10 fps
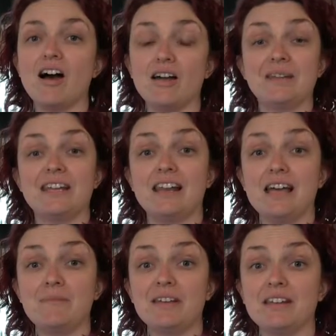I'm Nina
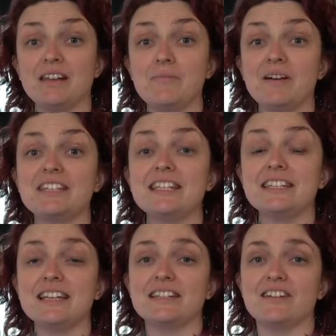Lemon and I'm
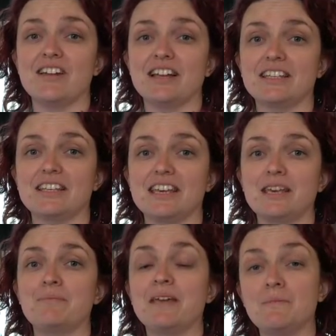Artistic Director
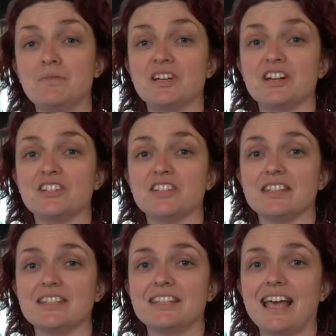at Peer
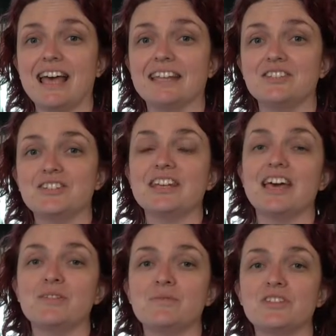Productions, and
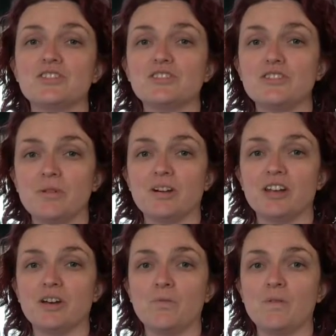together with True
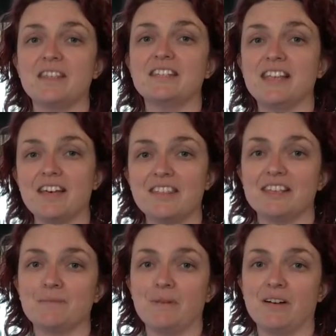Honour we're the South
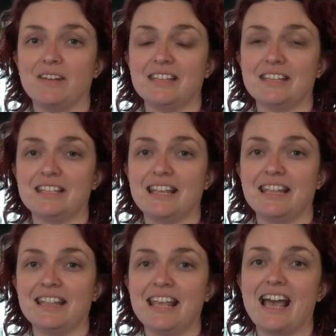East partners
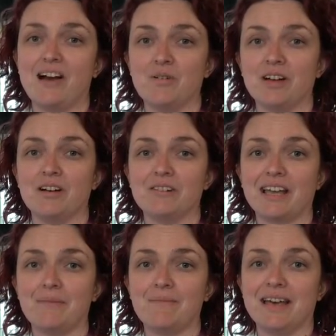in the Our Girl
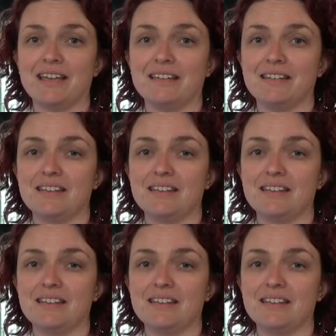campaign.